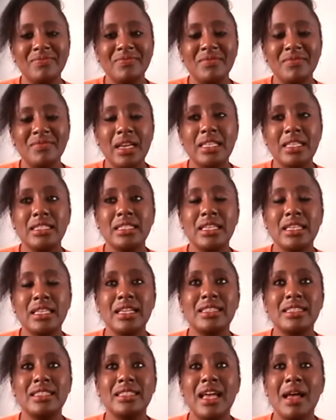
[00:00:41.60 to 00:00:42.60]

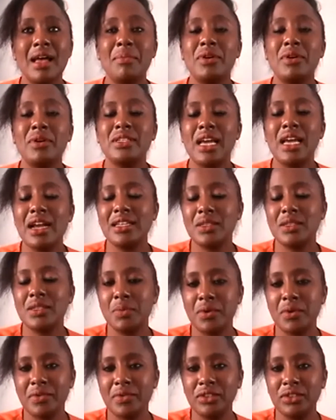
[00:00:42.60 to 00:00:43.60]
it's about us
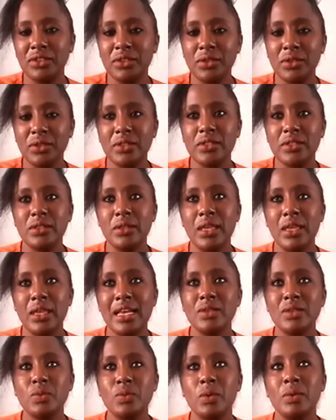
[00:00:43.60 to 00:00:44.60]
professionals.
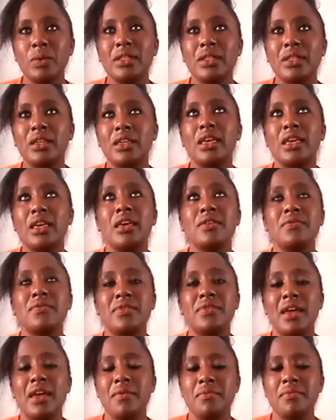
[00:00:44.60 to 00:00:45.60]
Yes, we will give
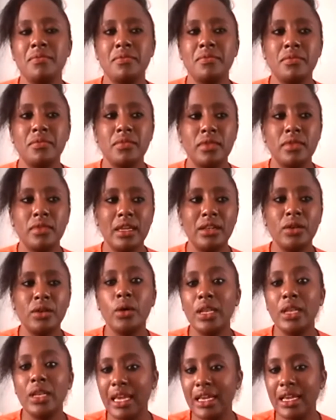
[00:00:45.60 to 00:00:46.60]
them the
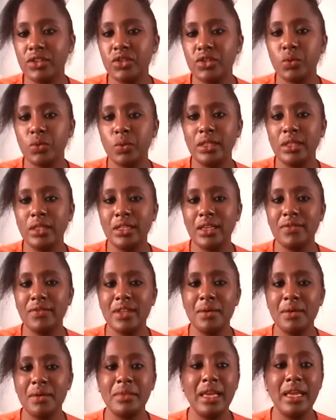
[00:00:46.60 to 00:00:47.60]
knowledge, we'll give
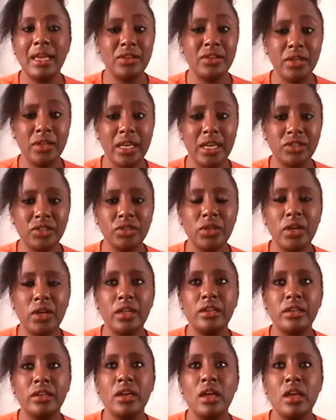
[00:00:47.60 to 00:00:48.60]
them the
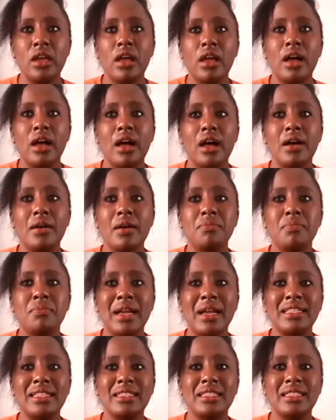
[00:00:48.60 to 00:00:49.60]
education,
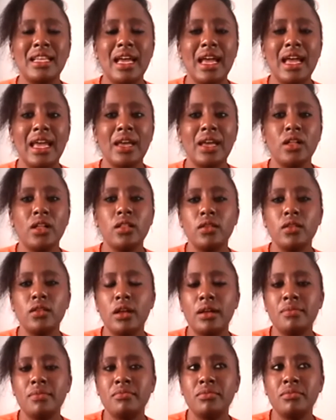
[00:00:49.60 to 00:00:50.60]
but
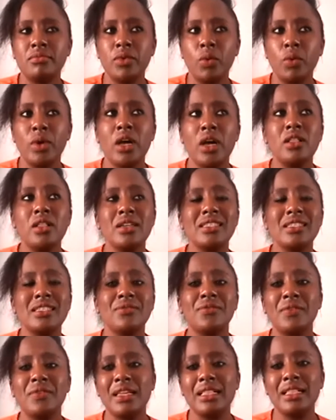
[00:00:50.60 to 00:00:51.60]
we always
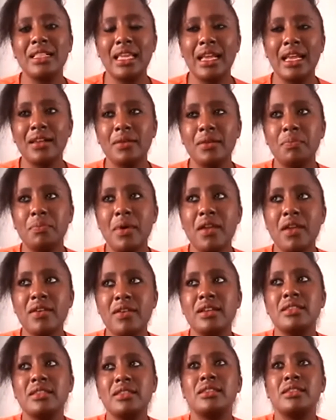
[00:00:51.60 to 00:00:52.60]
feel like
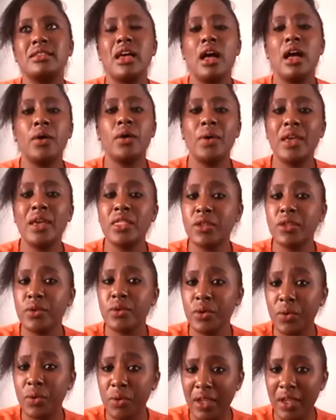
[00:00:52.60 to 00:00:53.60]
parents are going
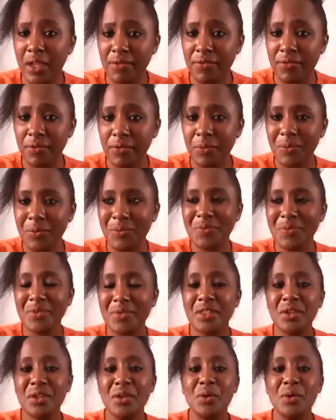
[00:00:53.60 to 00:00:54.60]
through grief,
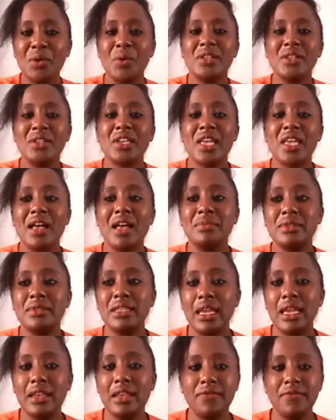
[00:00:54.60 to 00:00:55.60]
which comes
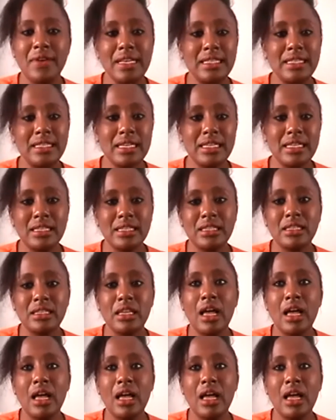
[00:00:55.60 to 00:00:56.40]
in phases